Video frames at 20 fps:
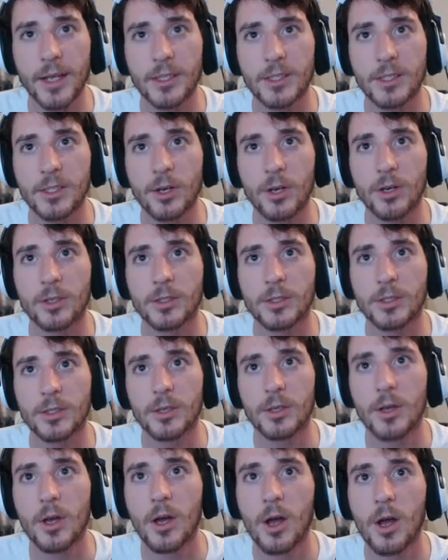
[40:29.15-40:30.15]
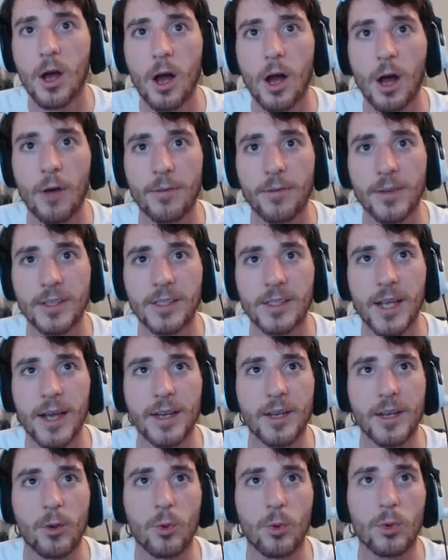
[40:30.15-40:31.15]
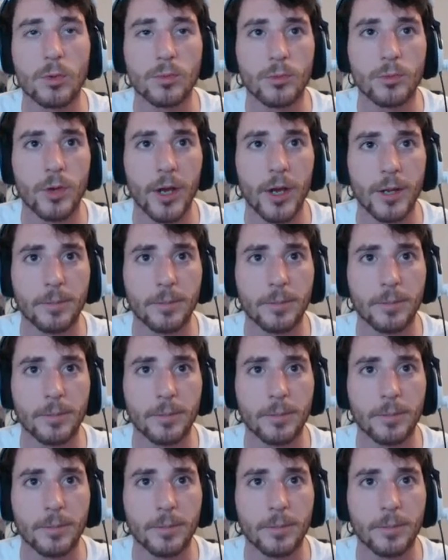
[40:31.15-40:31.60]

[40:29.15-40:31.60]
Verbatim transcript: starts off in his hidey hole, right?